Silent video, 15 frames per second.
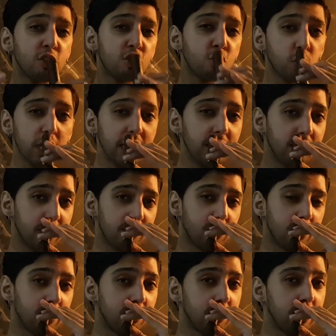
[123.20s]
sweetness
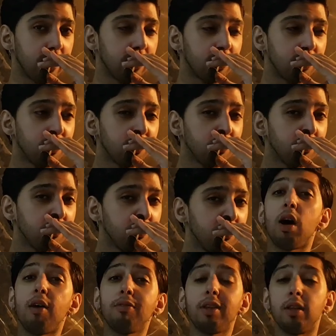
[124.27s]
on the scent.
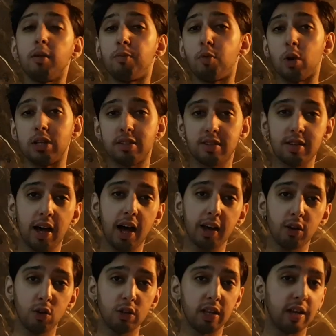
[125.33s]
After the
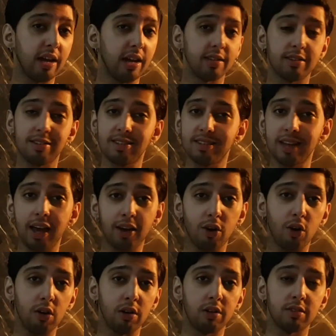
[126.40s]
prensado that has
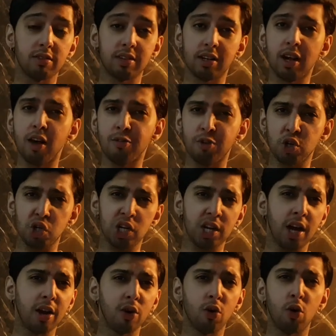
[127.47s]
set on Cigar
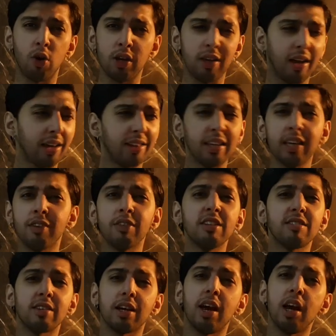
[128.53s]
Aficionado, or I think
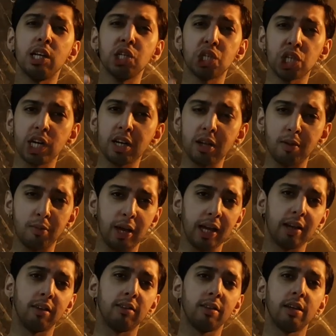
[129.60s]
even Cigar Journal
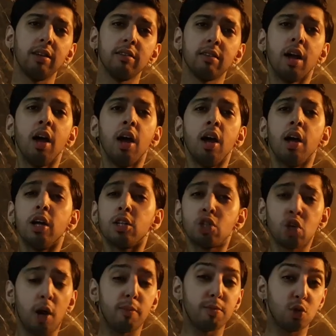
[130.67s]
magazine's
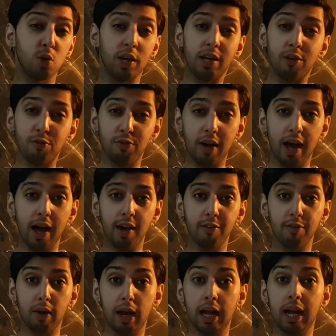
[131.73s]
top
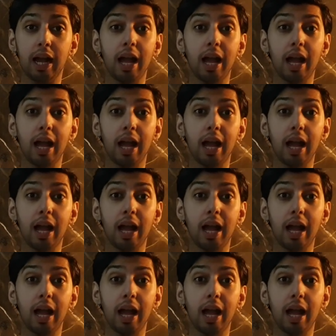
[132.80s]
25